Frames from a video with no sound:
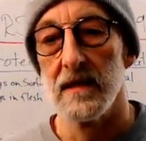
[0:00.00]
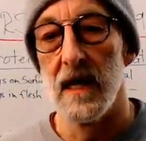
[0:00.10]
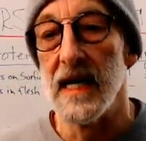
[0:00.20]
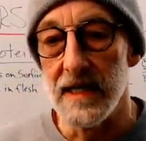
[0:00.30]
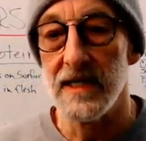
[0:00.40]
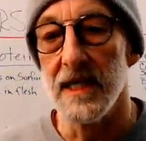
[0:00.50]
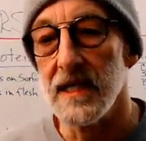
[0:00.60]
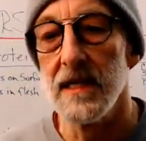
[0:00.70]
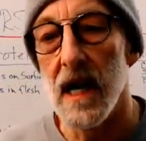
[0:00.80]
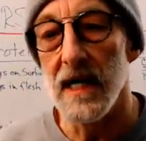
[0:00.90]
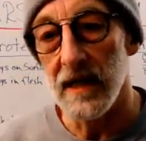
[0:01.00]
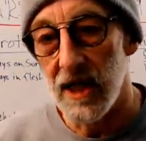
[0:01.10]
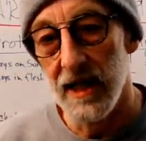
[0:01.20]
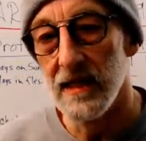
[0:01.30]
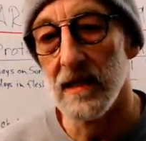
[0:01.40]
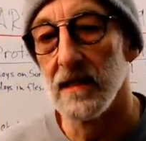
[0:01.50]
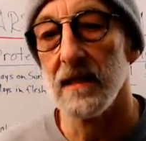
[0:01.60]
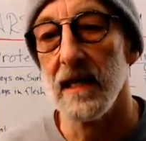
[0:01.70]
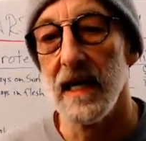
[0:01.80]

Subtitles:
I did not kill